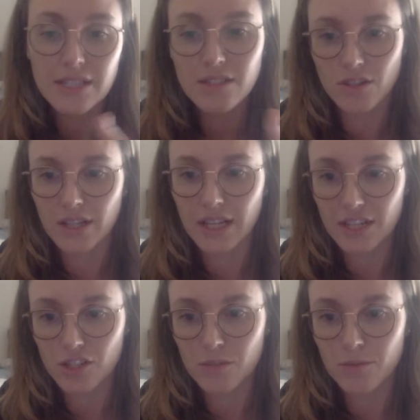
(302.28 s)
is not
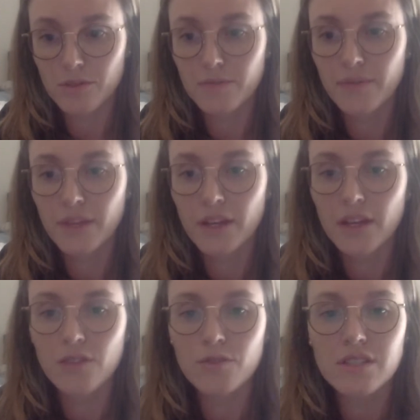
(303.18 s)
cacheable.
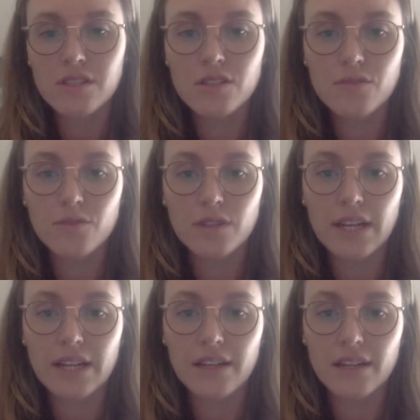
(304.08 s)
Reasons for
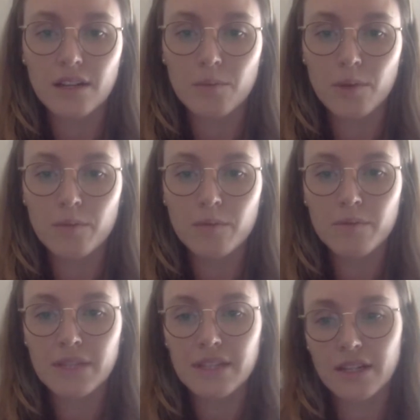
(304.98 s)
that are
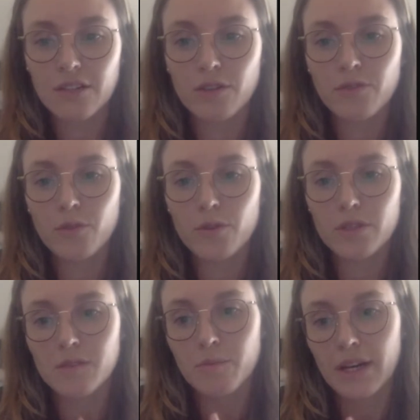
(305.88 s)
probably that
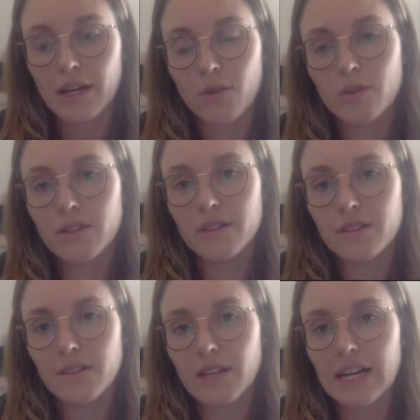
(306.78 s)
GraphQL's power
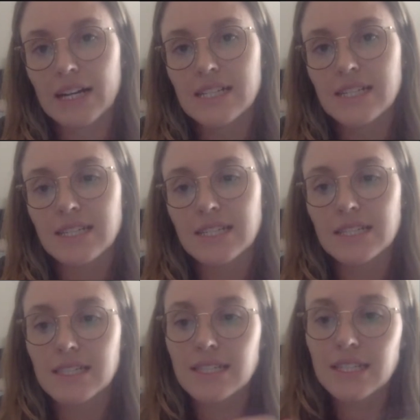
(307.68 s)
lies in
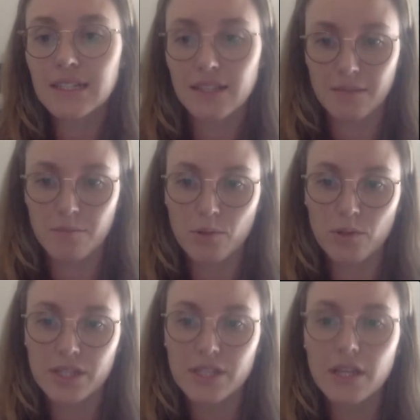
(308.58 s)
the single
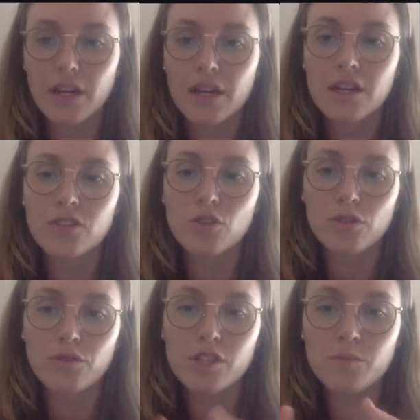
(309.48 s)
endpoint, So
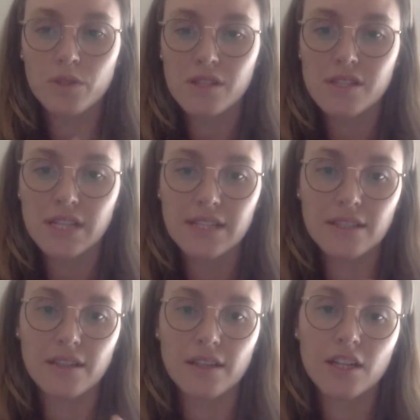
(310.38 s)
the response
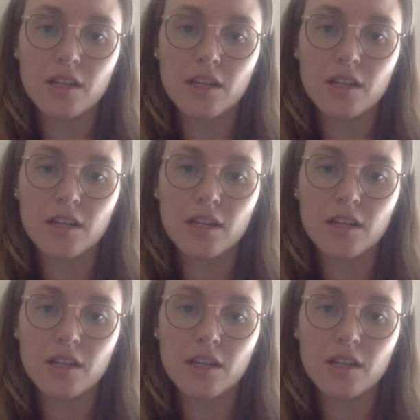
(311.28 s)
data that